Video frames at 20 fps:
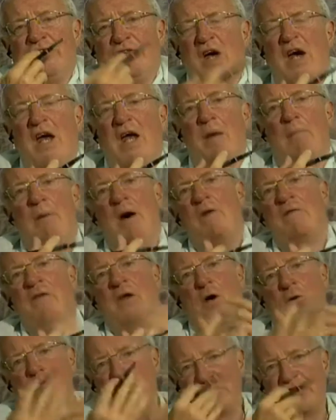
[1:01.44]
say about
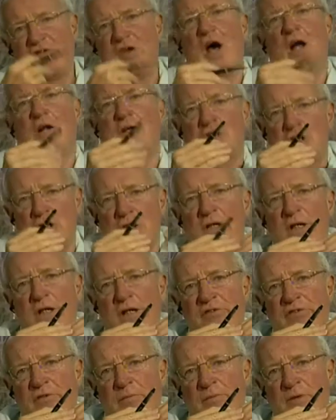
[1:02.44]
the old-style
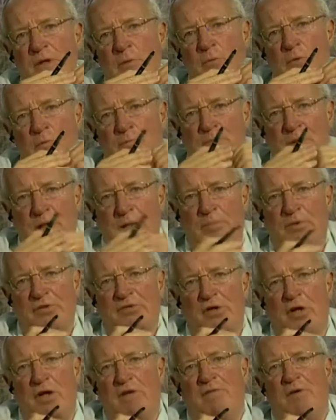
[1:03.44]
journalism that would be
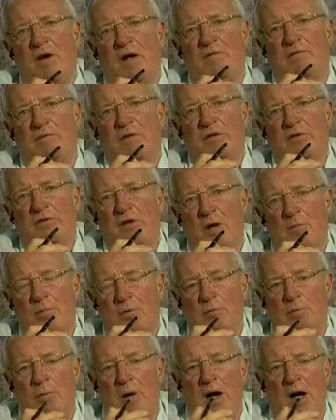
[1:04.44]
personified, for
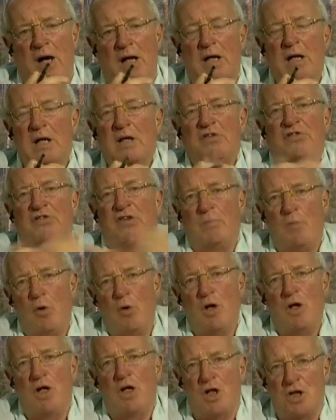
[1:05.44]
example, by
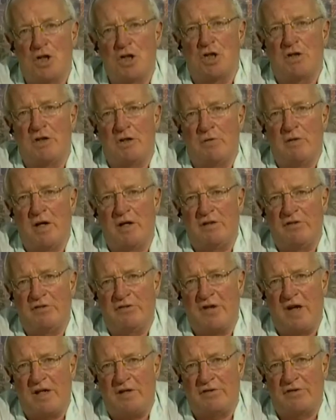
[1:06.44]
Seymour Hersch in the United
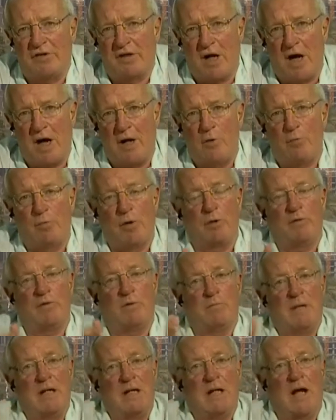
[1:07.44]
States, the guy who broke
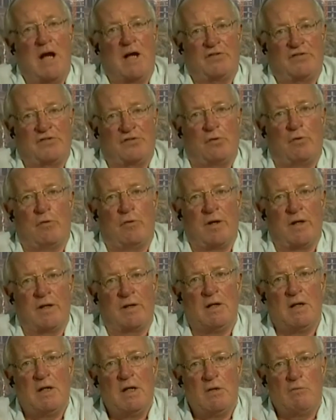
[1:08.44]
the My Lai story
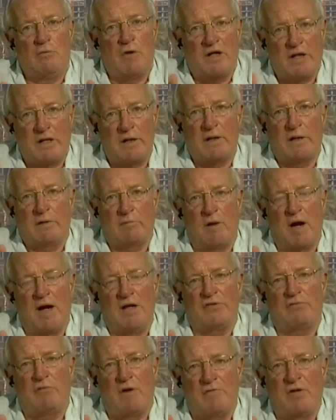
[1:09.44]
and regularly
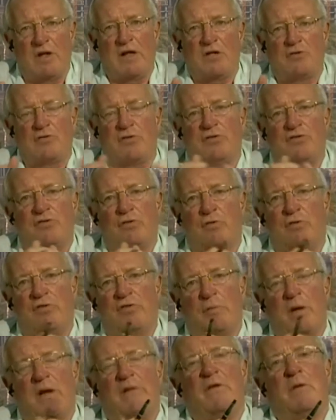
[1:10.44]
writes revelatory
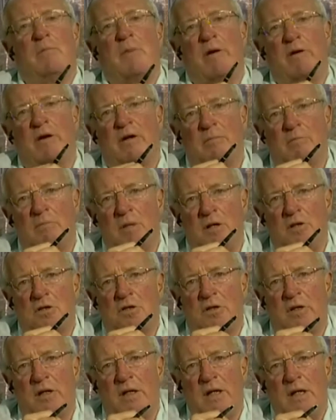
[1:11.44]
stories about the American
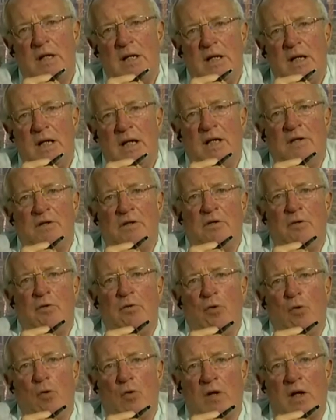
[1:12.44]
military in the New
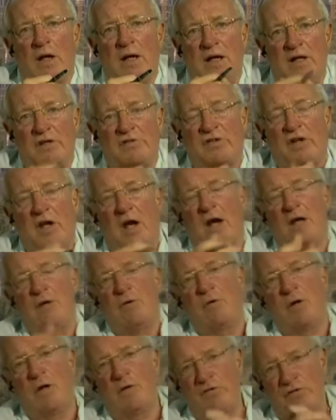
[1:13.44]
Yorker? Here's a guy
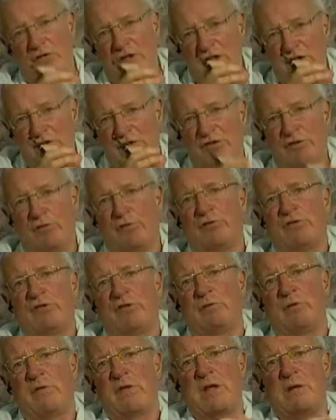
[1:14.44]
who goes to his
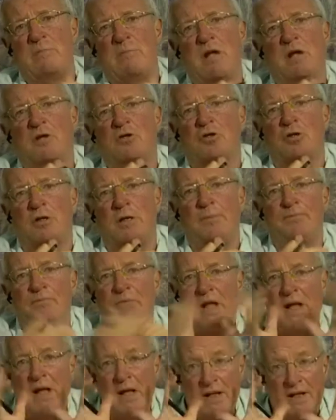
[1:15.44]
sources within the military,
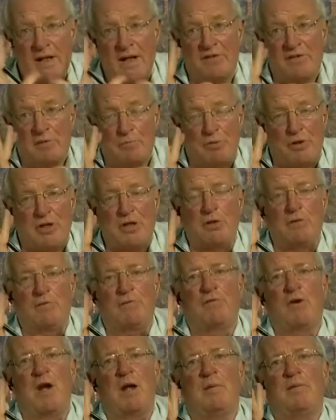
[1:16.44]
gets a pretty good
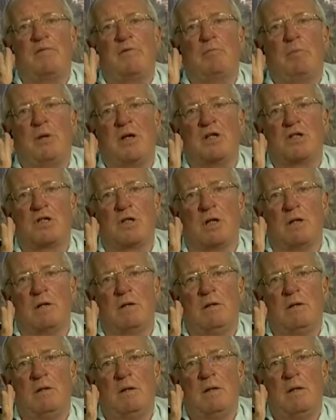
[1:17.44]
frame of the picture.
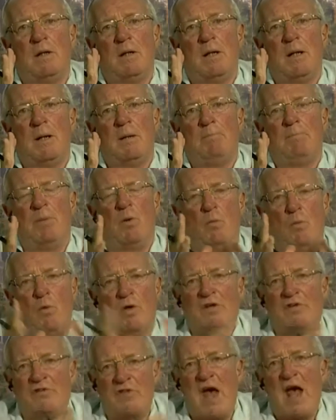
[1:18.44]
But
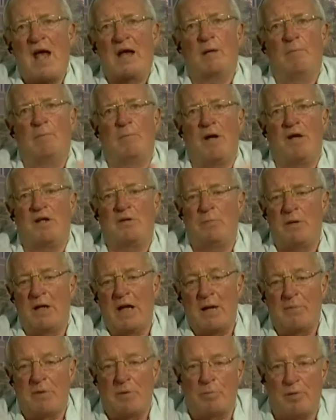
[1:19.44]
what is that compared to
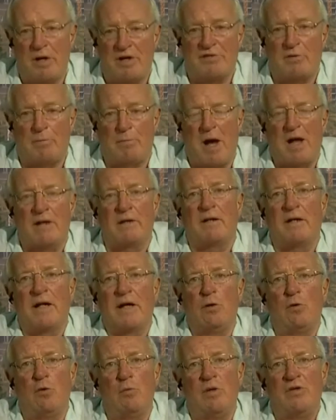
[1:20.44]
being able to press a button and
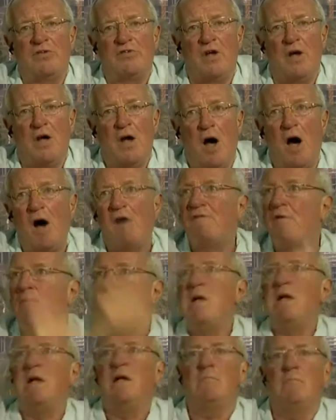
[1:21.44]
get almost
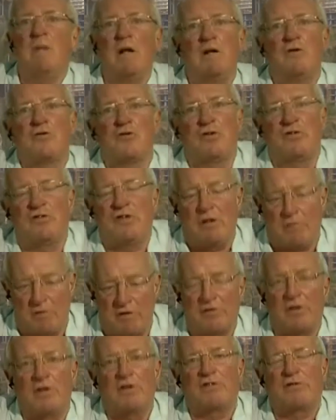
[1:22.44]
500,000 military
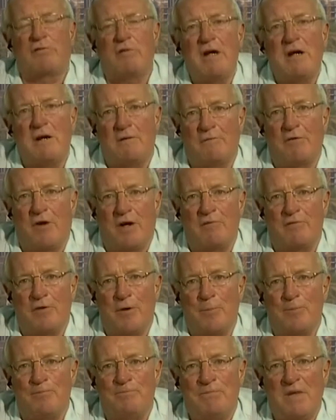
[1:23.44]
secrets on a screen in front of
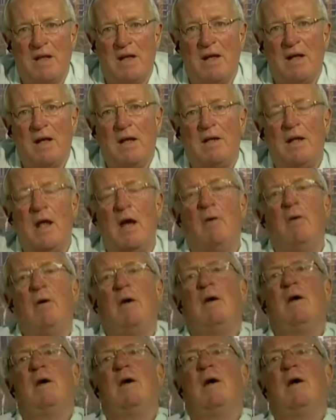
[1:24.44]
you? Now,